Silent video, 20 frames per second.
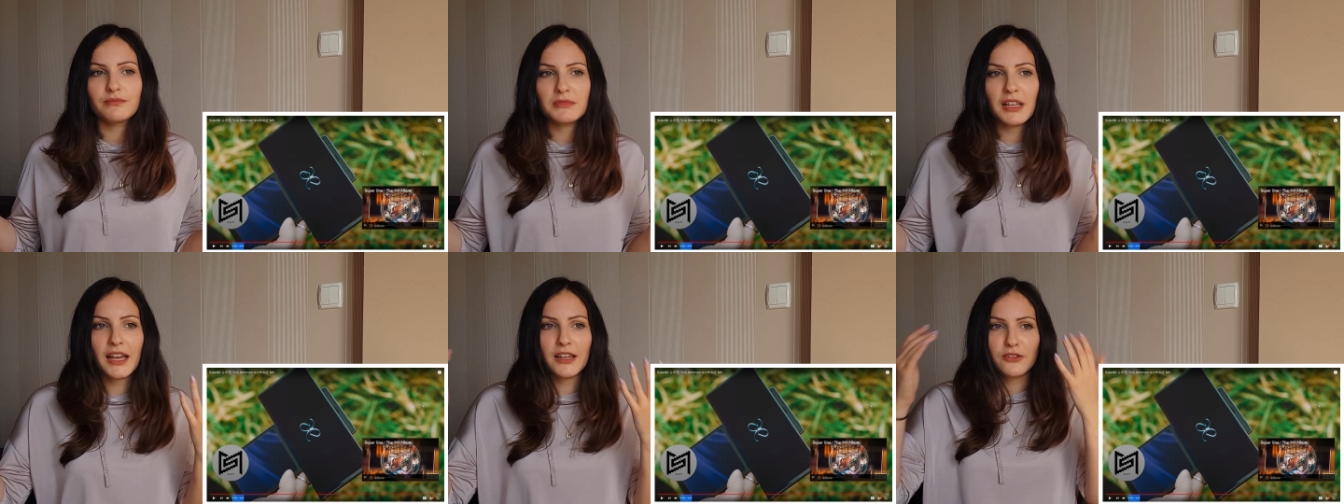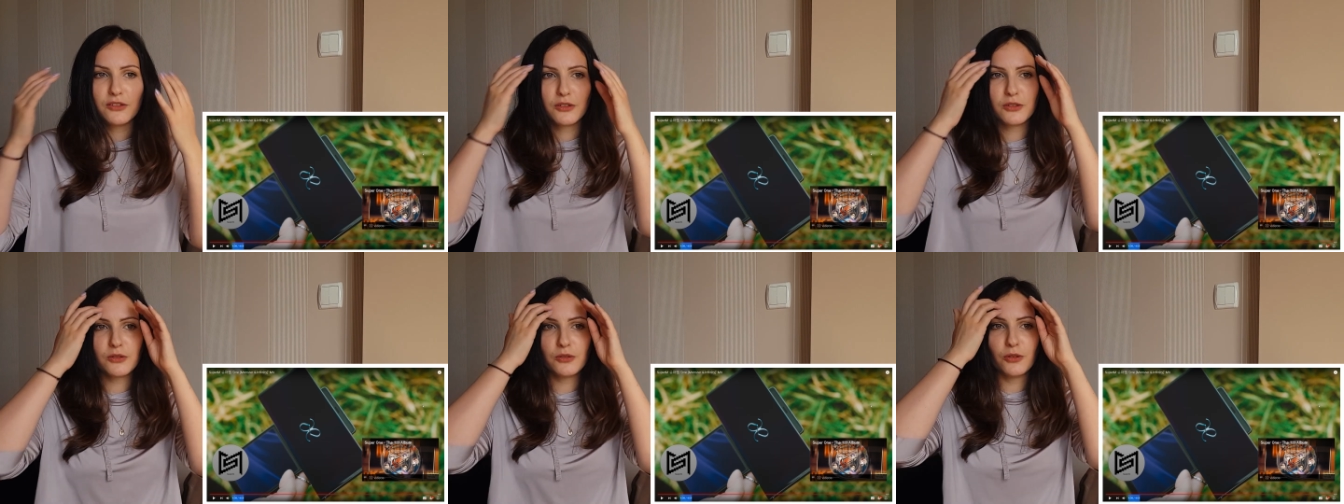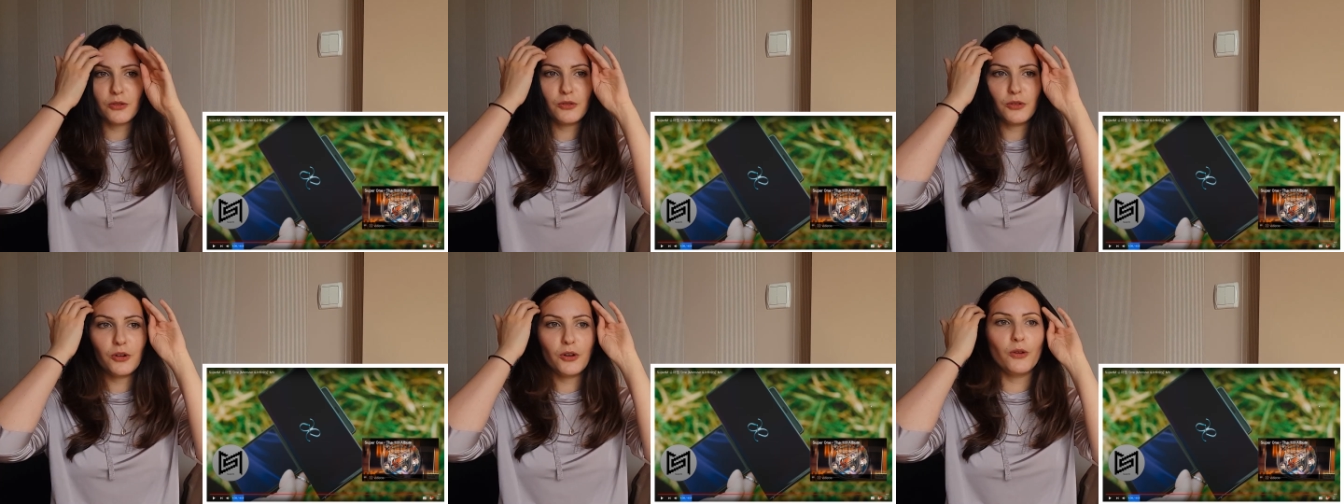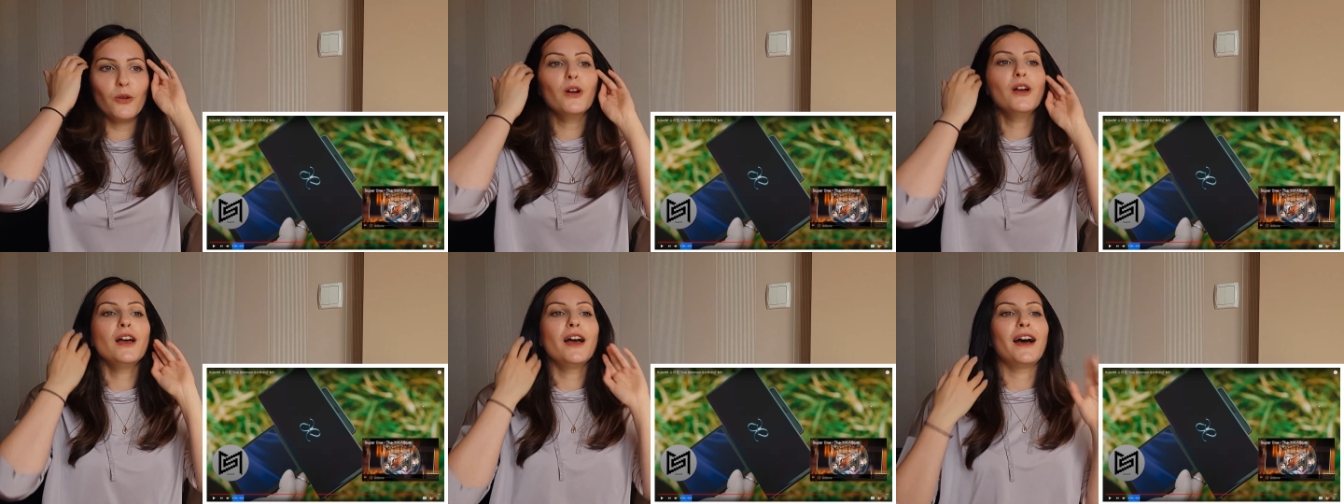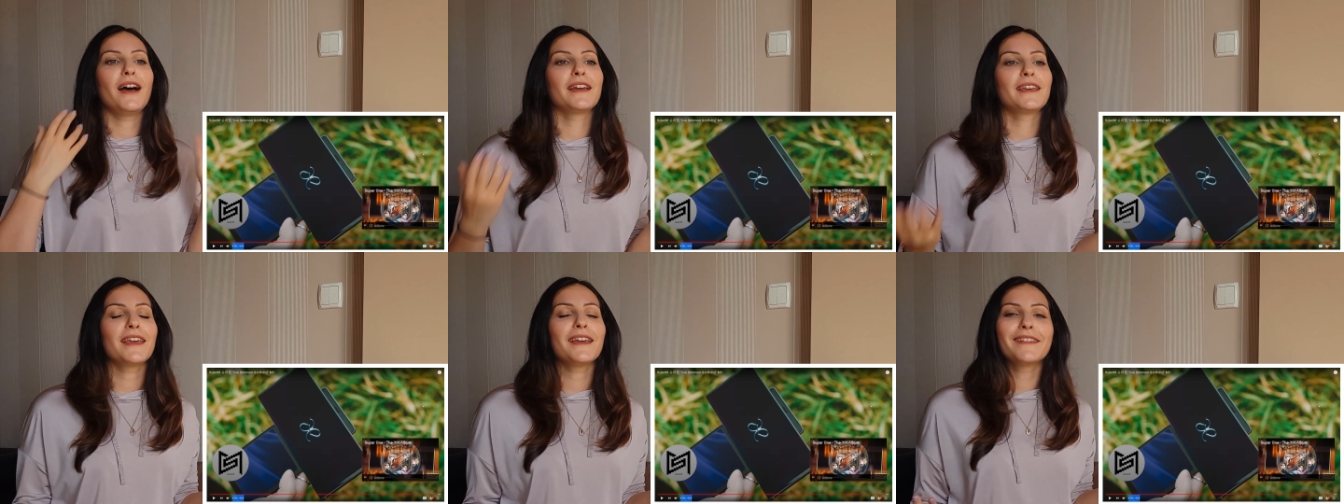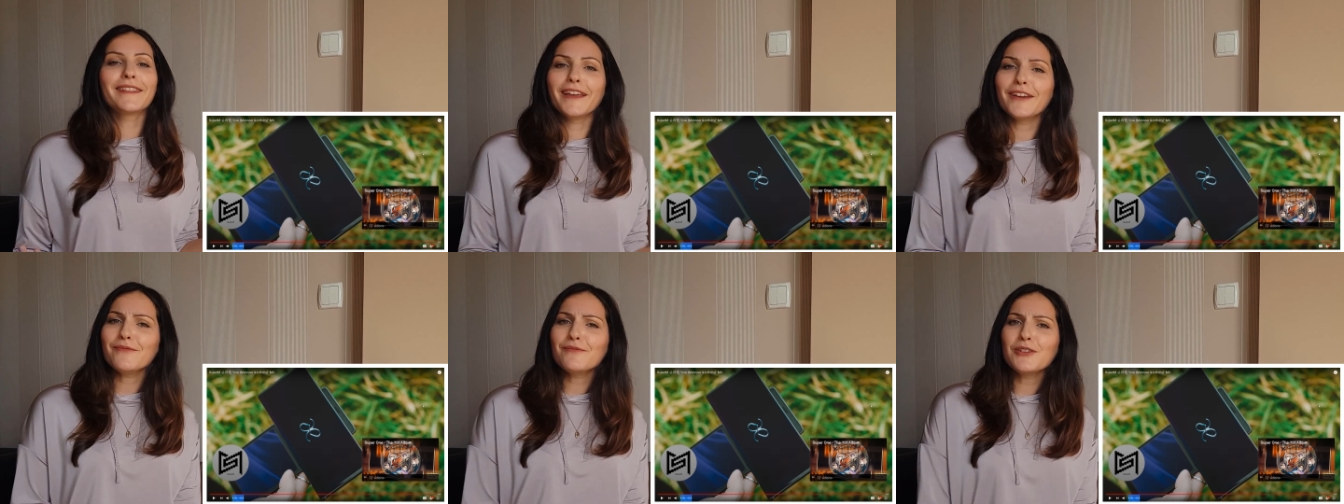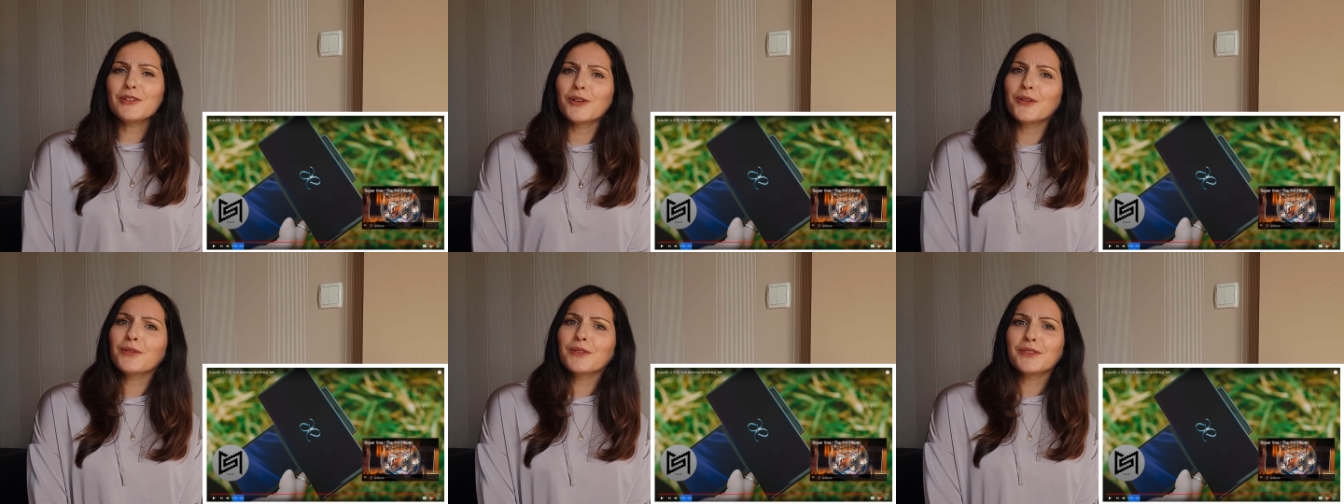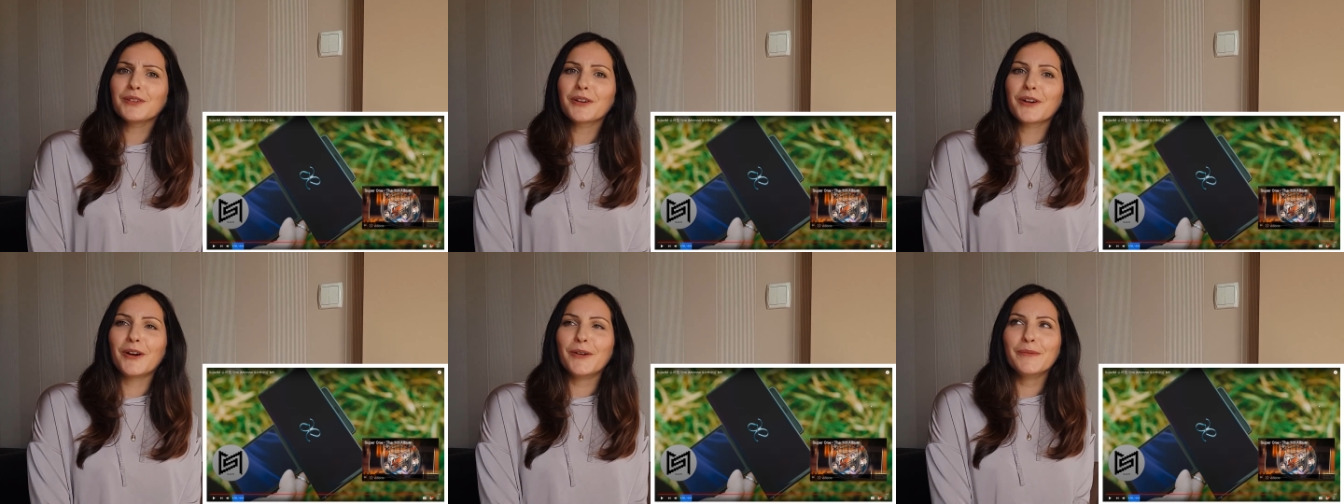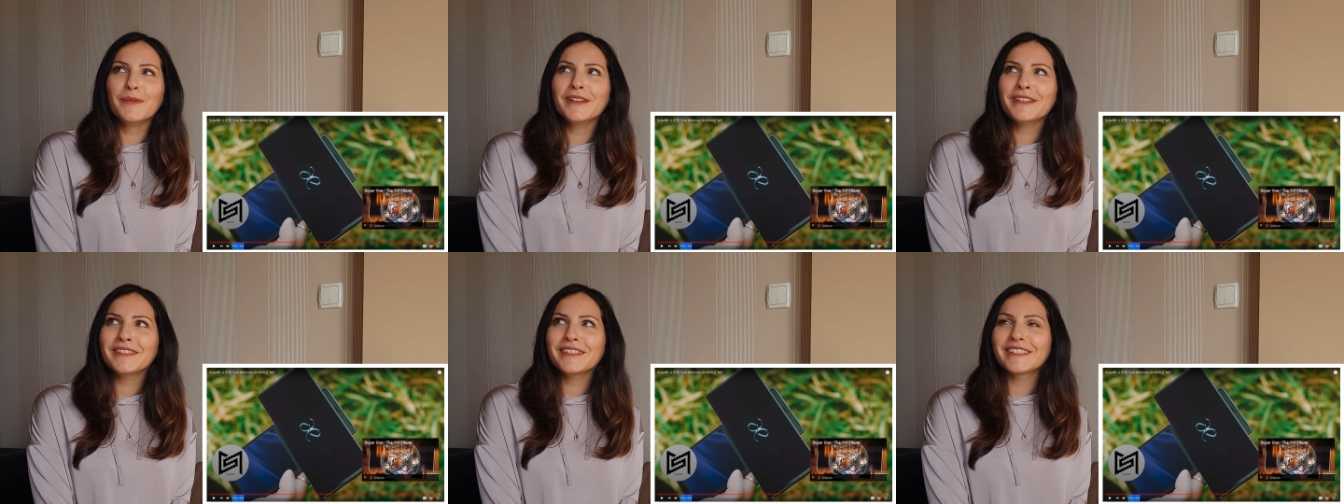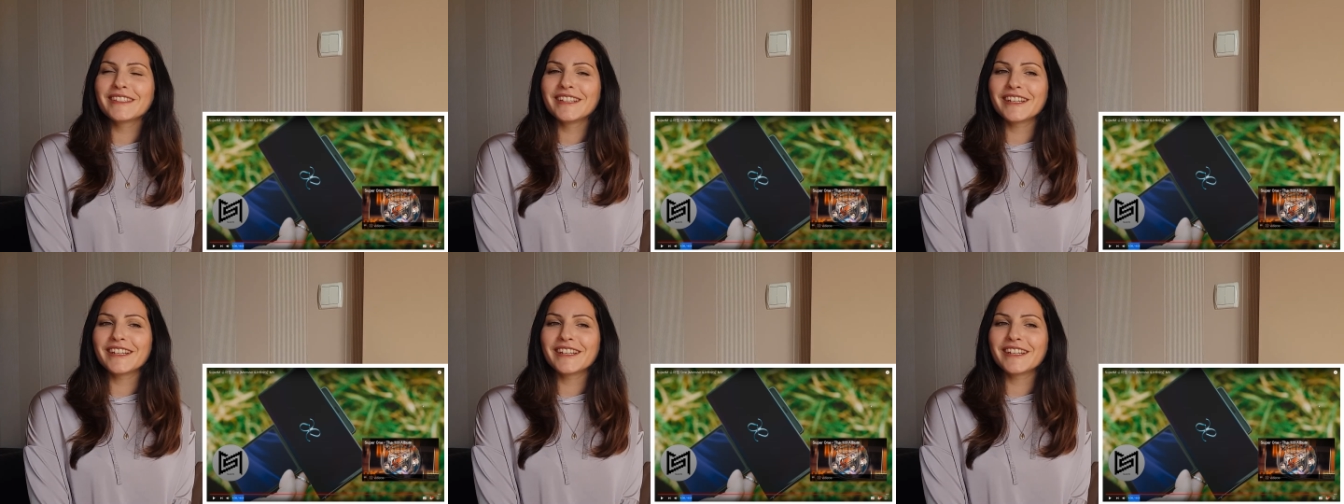I just don't know. Again, let me know in the comments.